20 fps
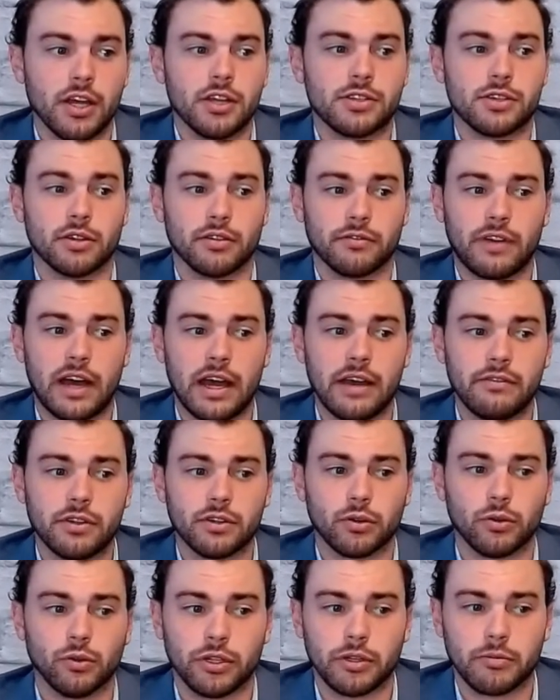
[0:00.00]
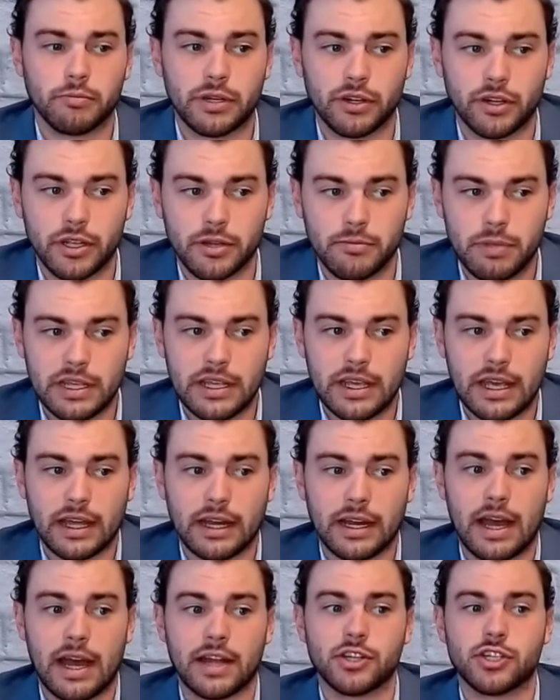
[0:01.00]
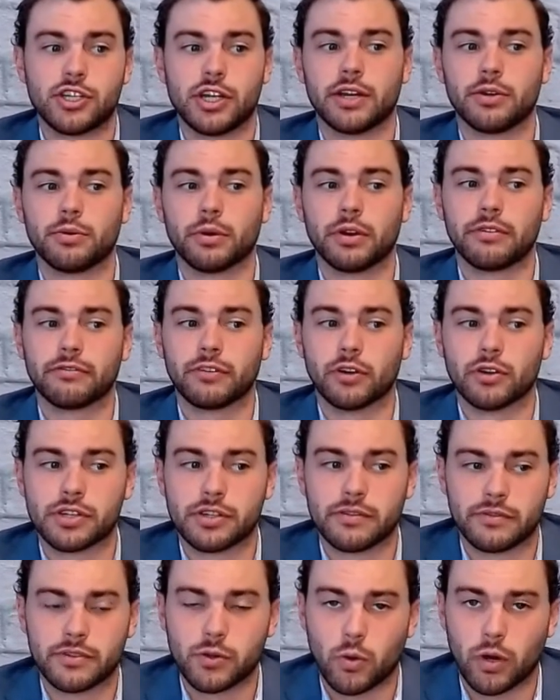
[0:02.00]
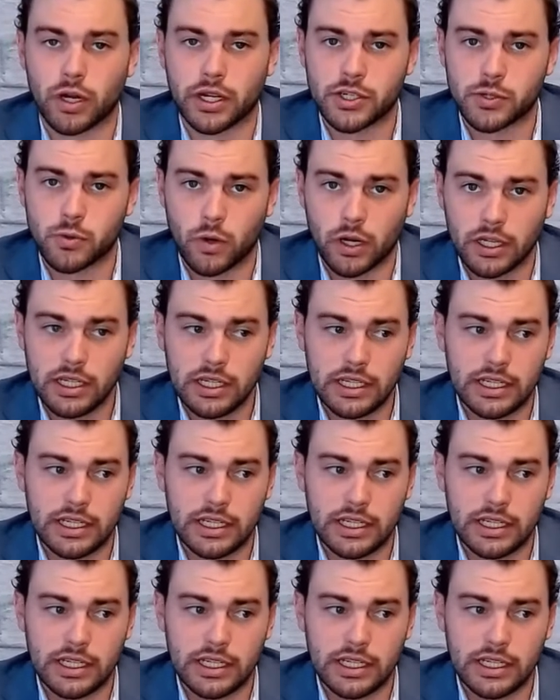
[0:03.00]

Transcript: So the 5-year holding period began on January 1st of 2020,